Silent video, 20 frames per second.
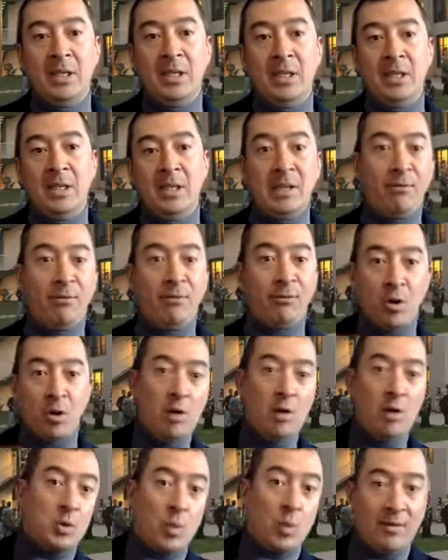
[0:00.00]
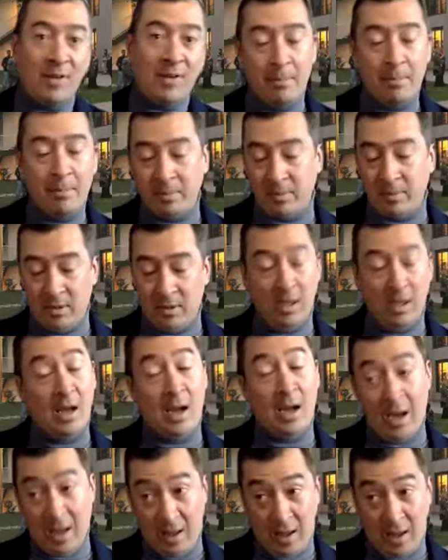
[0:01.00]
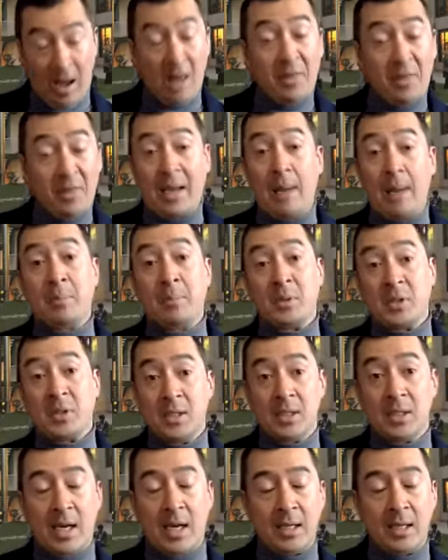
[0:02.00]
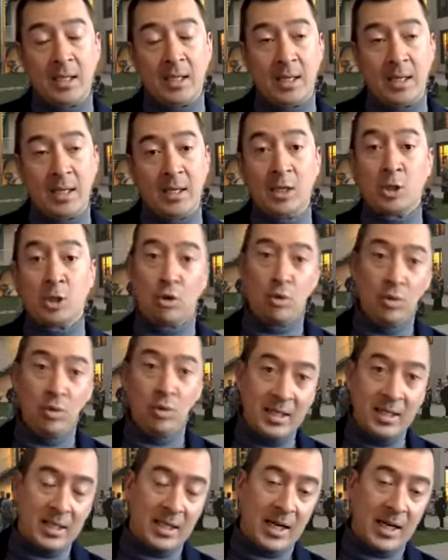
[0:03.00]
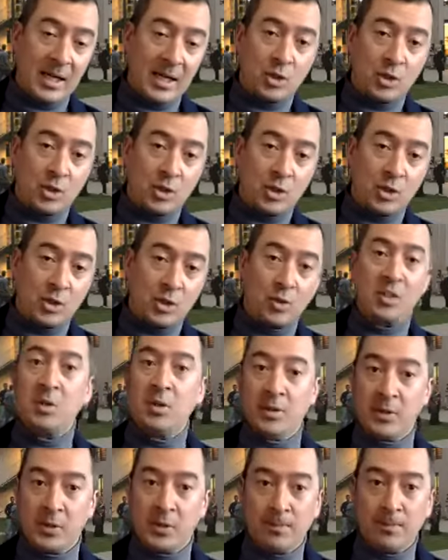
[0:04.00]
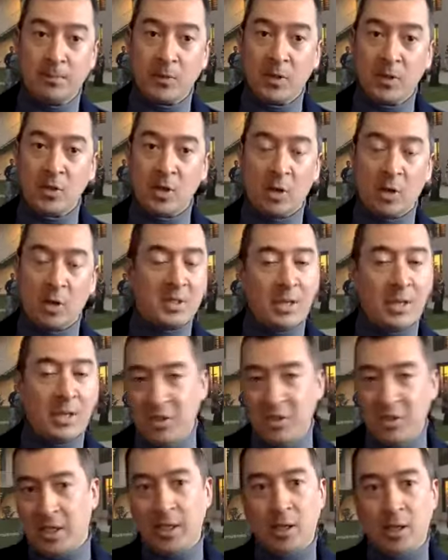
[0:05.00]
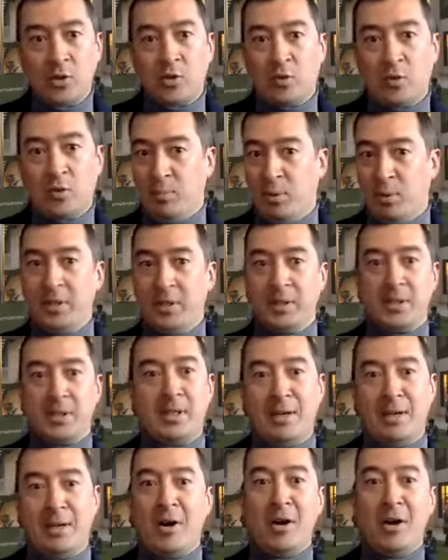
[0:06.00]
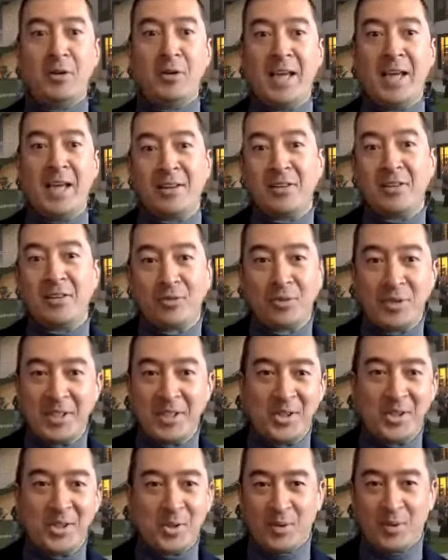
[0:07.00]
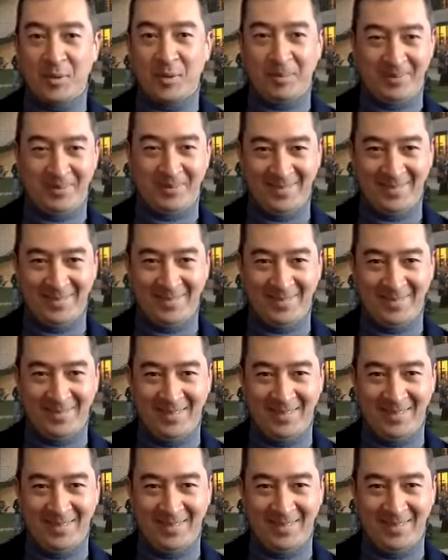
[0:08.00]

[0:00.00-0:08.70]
leapfrog over to one of our other campuses and get a truly international experience. So I would definitely say those 3 points, if I only had 3 to choose from.